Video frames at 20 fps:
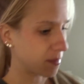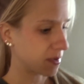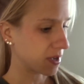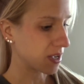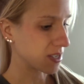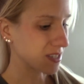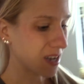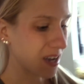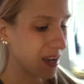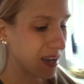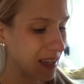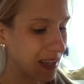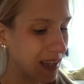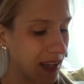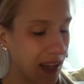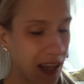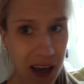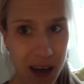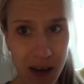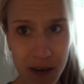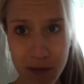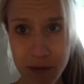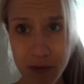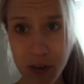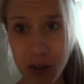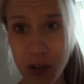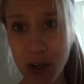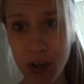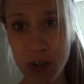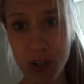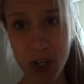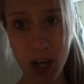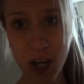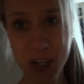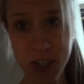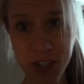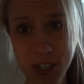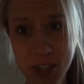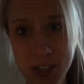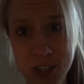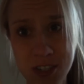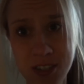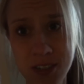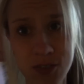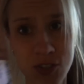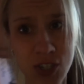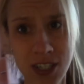Because I love her doctors.